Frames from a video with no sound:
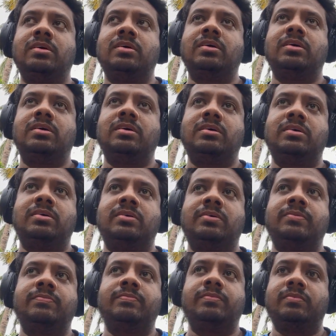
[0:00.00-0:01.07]

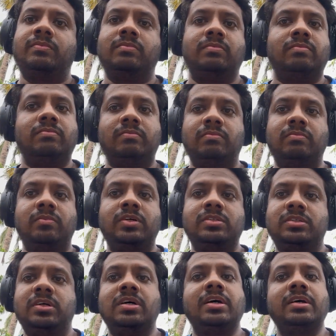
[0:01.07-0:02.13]
a
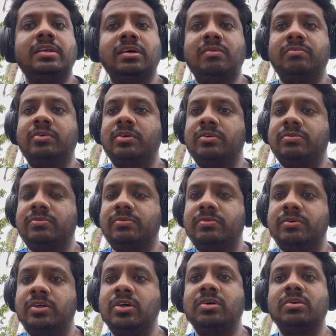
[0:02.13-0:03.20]
much higher number of
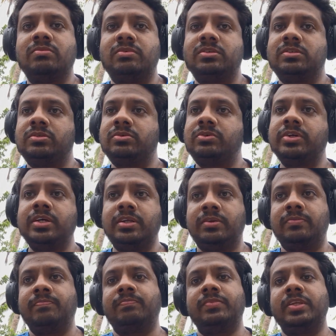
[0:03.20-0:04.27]
documents to train,
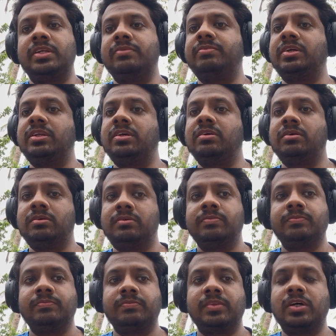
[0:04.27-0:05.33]
depending on
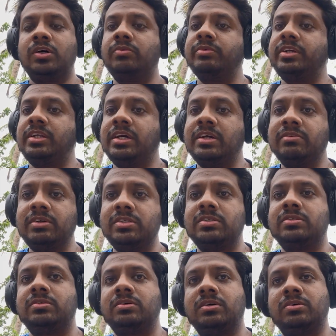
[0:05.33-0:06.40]
how many
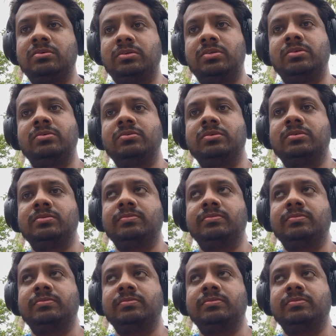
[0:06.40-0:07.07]
languages you are going to use.